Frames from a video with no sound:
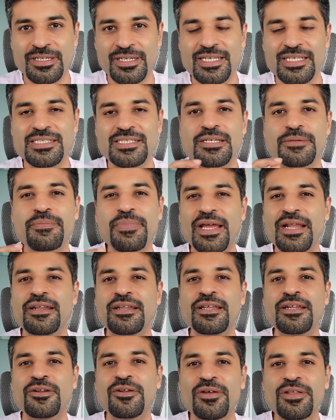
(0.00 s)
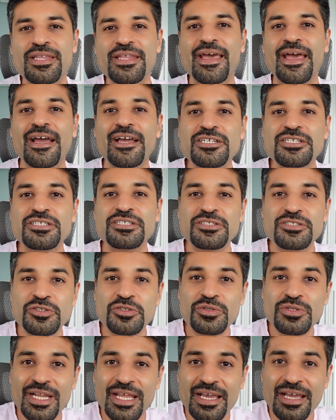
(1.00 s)
is dependent on the actions
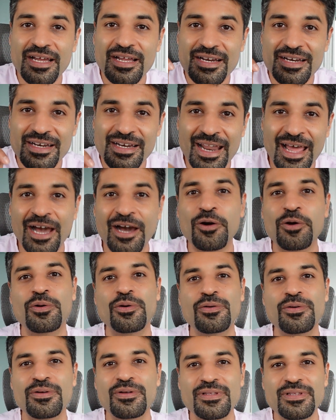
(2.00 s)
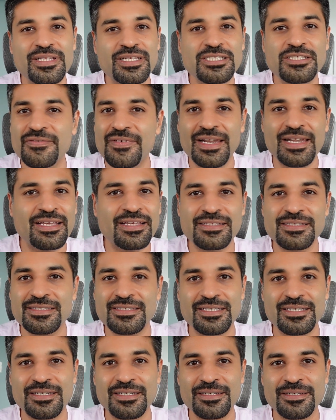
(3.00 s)
you take now, this very
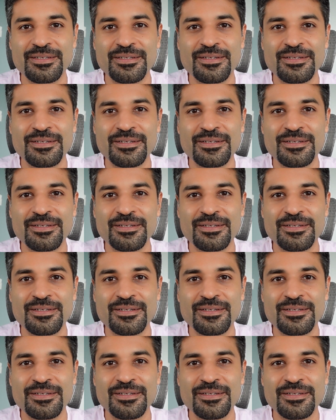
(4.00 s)
instant